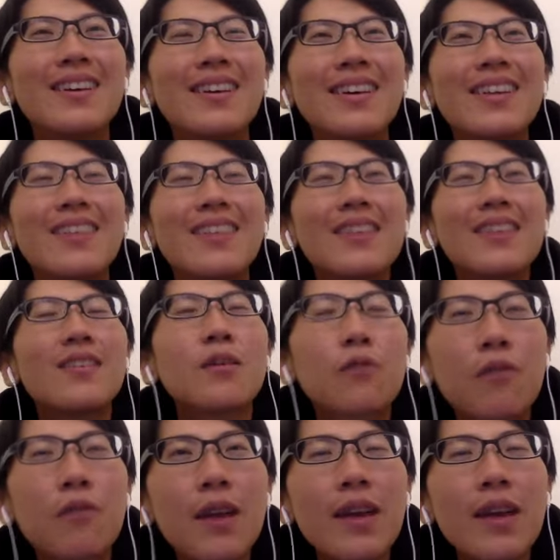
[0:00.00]
it's it's a
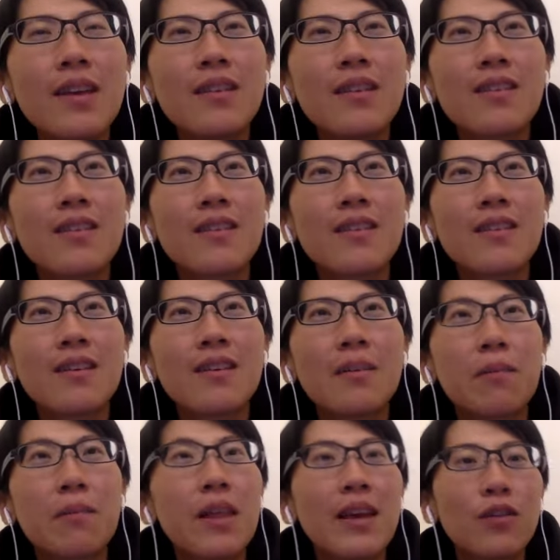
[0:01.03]
great
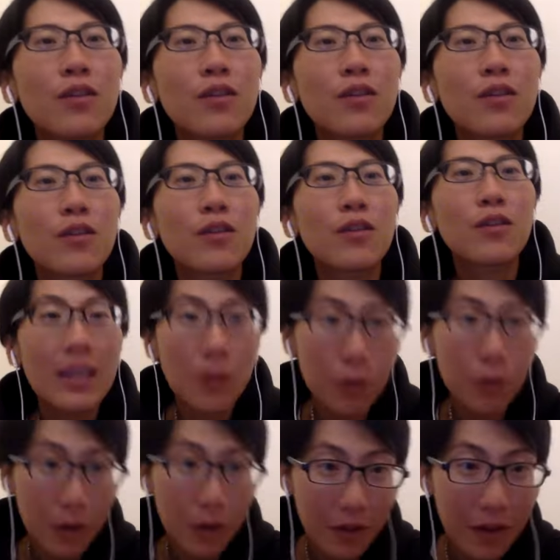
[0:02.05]
place to healing
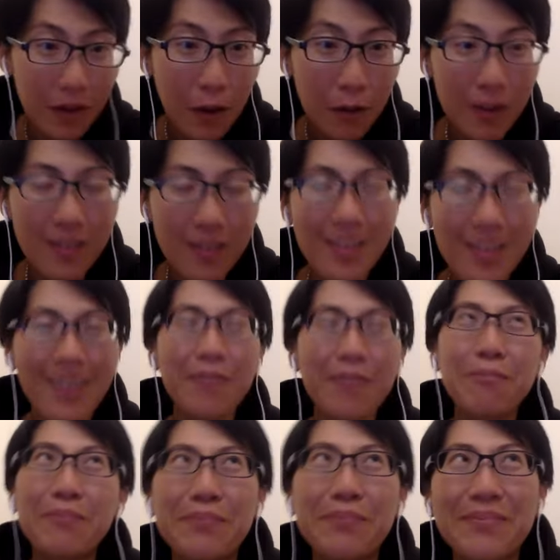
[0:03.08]
yourself is some